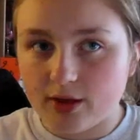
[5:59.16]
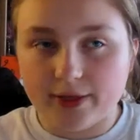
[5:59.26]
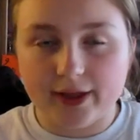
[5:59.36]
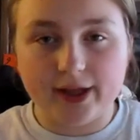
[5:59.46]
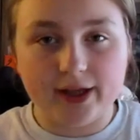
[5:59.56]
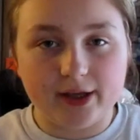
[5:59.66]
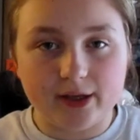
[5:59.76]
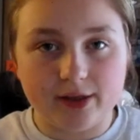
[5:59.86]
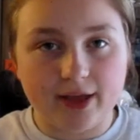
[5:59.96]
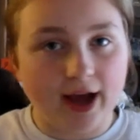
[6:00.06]
the
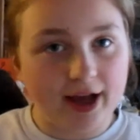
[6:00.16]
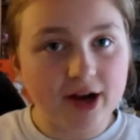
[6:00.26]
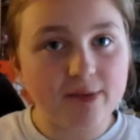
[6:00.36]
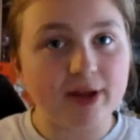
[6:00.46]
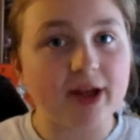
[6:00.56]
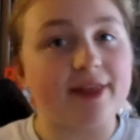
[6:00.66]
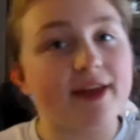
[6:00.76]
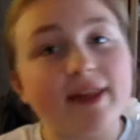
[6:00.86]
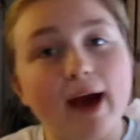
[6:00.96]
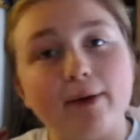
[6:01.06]
tire, because
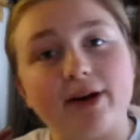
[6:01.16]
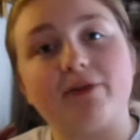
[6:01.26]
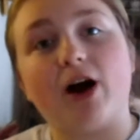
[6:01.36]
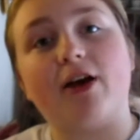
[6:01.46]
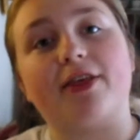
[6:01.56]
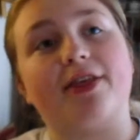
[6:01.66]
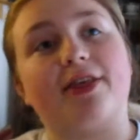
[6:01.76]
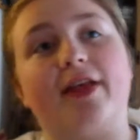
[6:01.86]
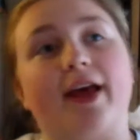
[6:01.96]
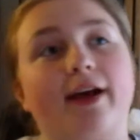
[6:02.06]
then that would have cost
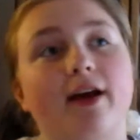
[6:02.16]
like